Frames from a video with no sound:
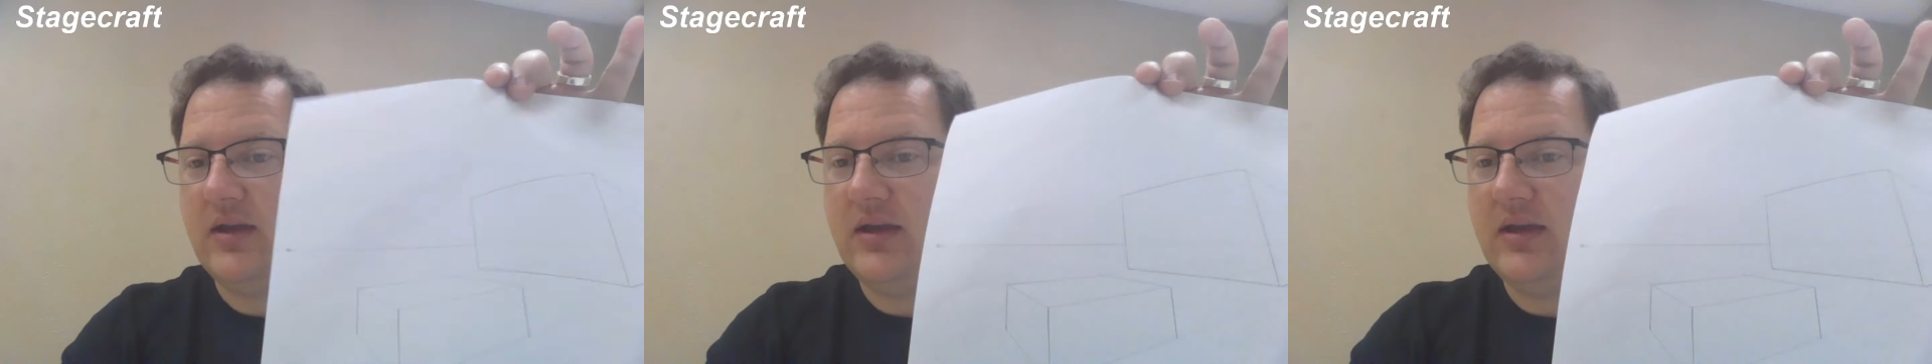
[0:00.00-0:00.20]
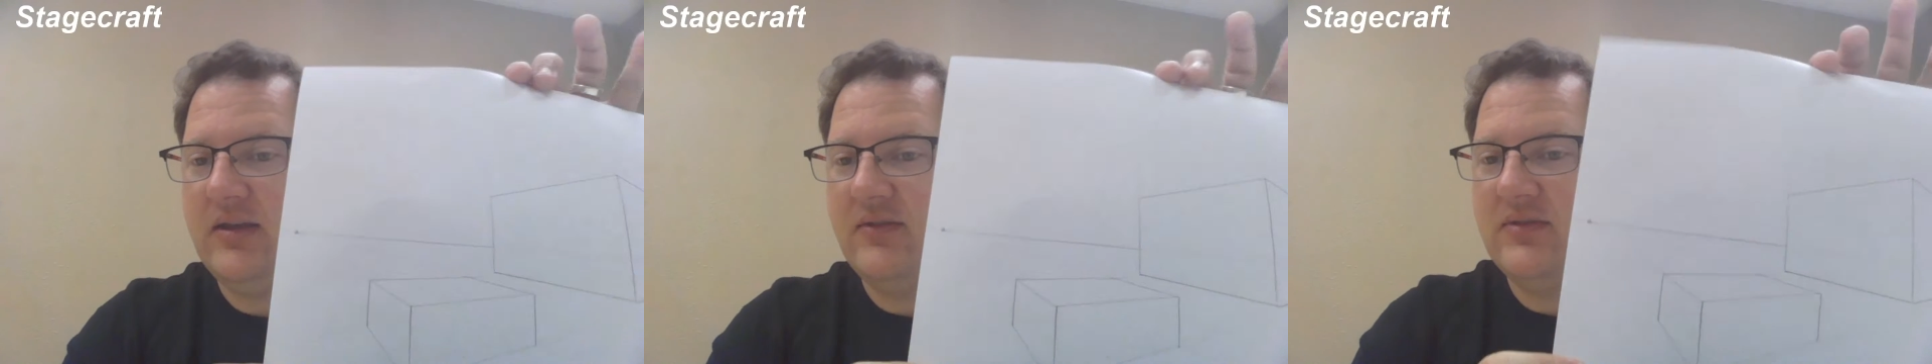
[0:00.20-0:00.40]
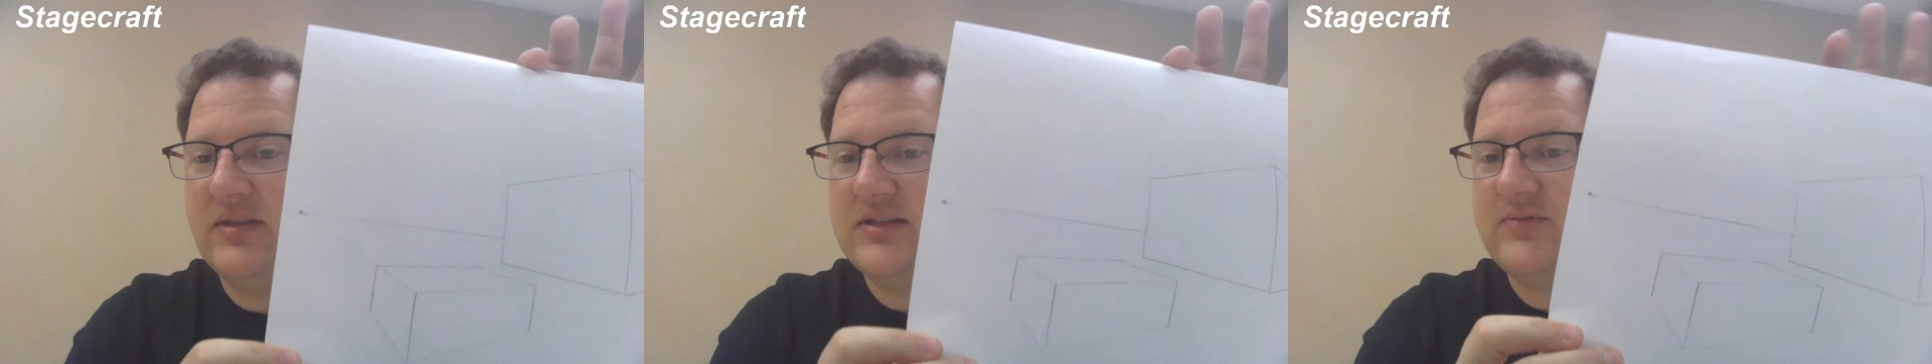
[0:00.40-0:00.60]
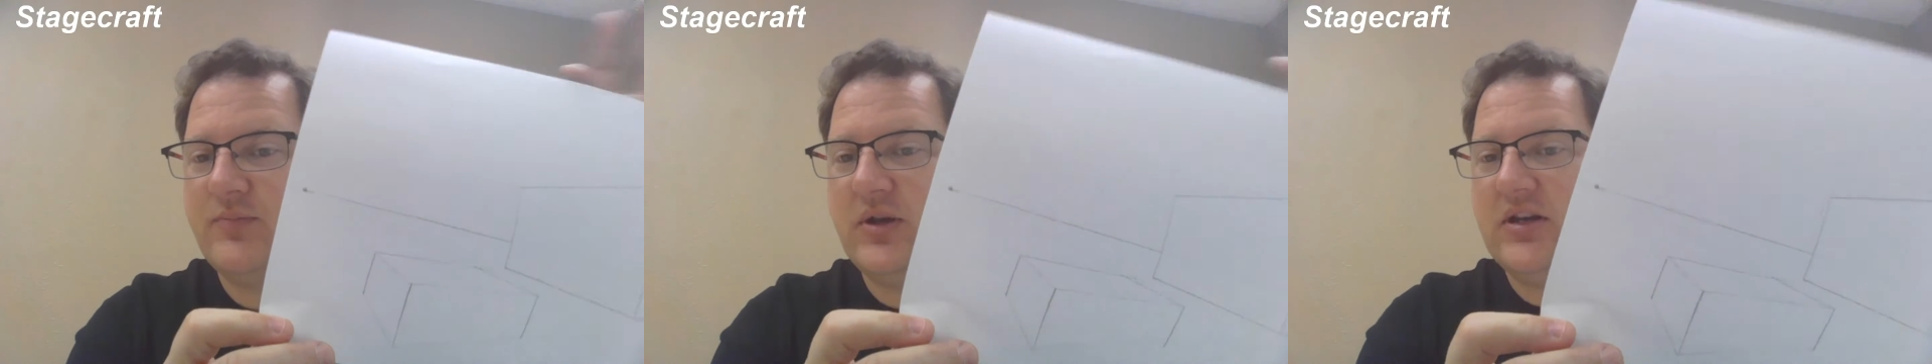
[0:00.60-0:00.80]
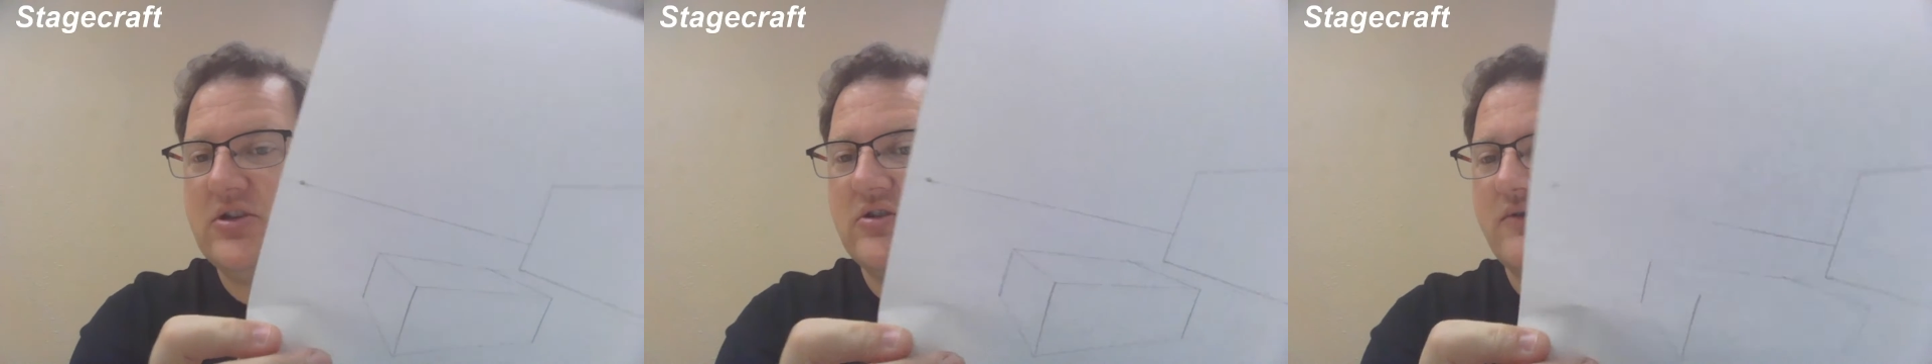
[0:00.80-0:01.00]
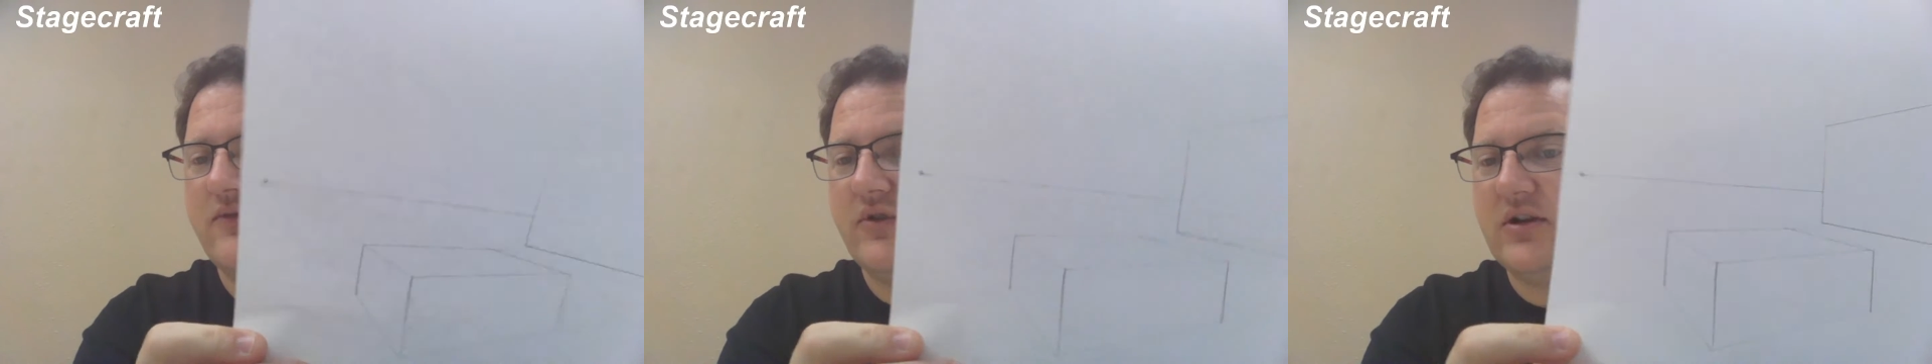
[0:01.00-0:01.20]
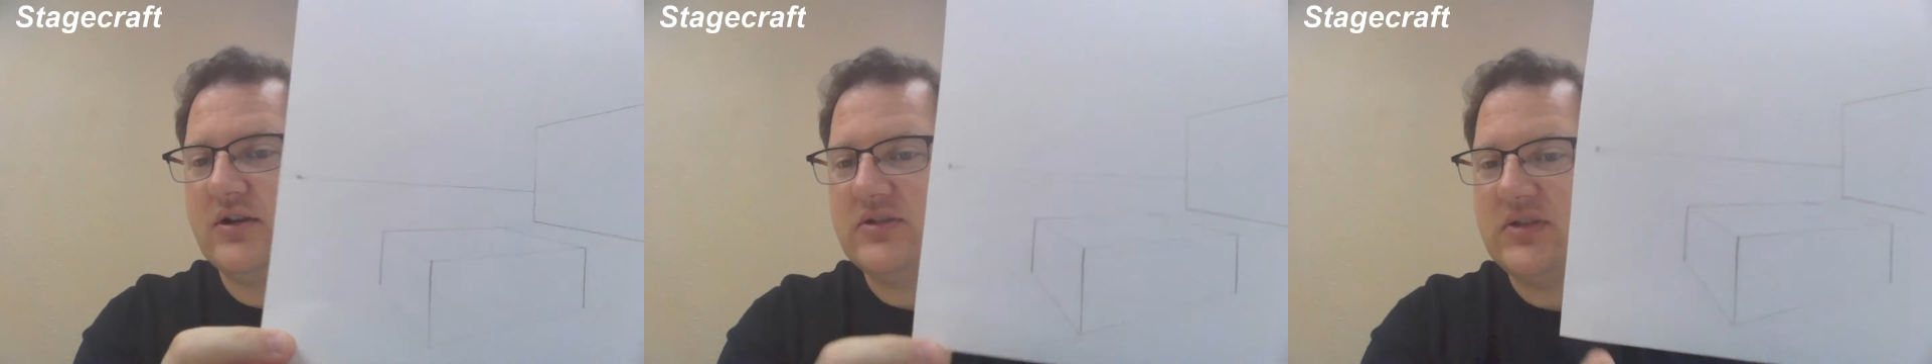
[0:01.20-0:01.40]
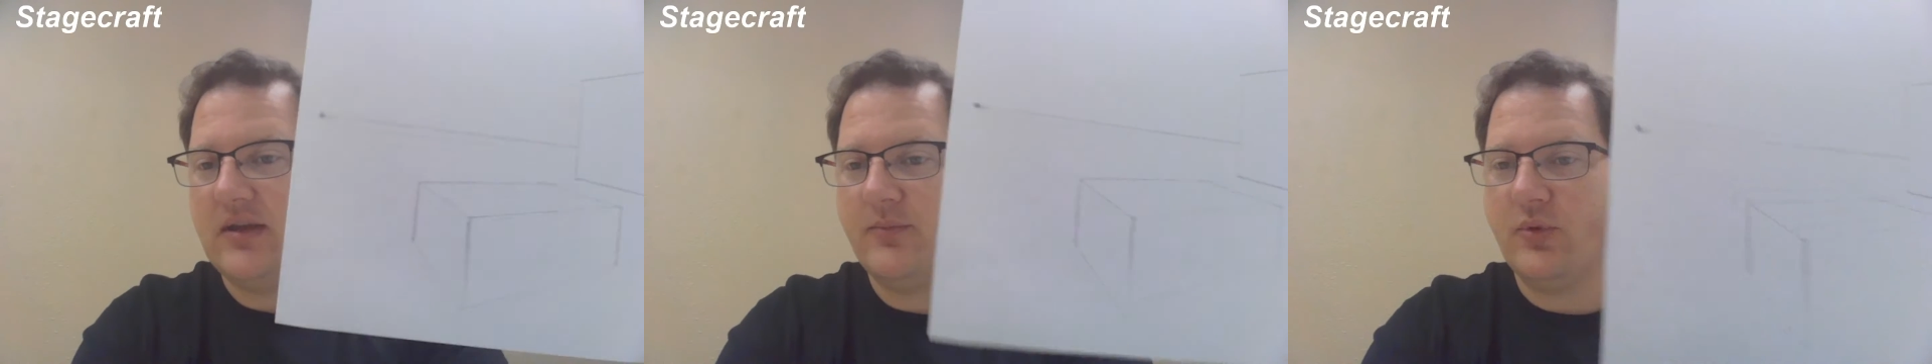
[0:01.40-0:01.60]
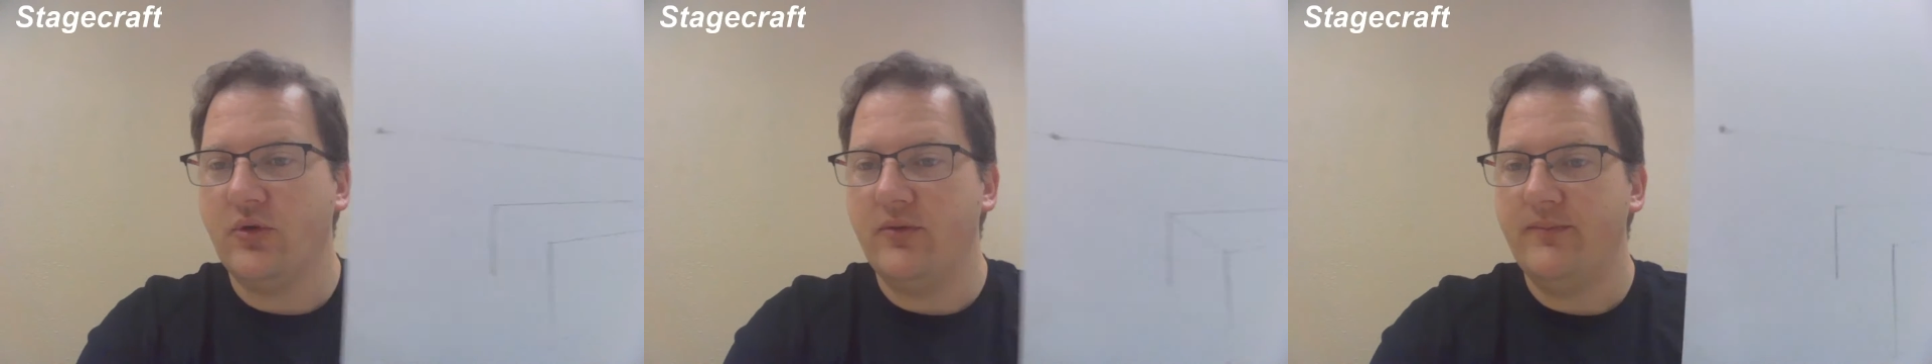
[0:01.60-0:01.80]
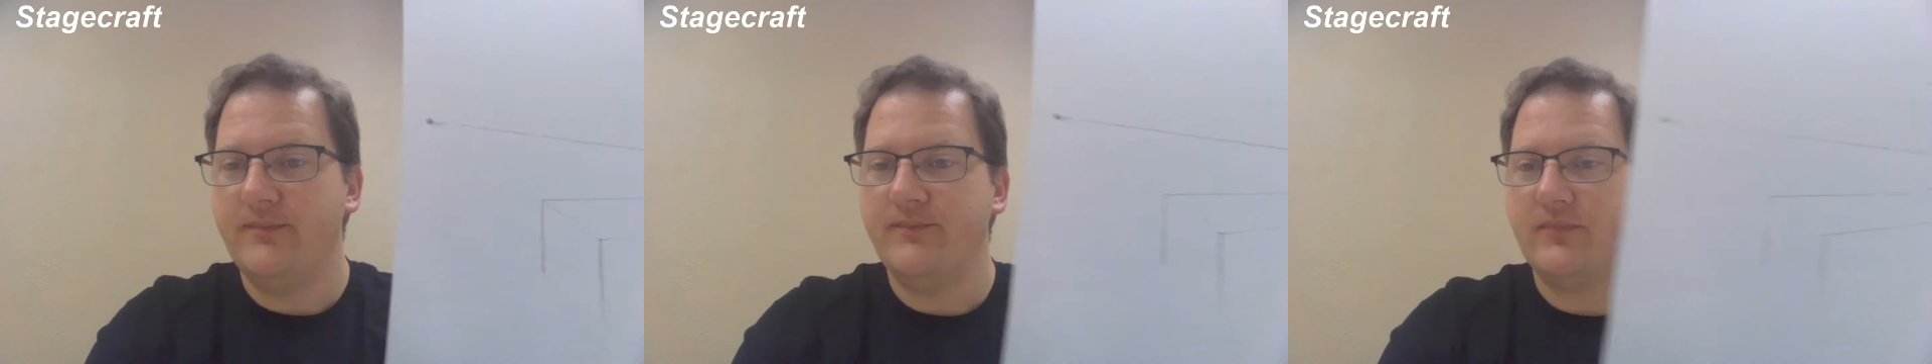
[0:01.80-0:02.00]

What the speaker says: In this picture, for example,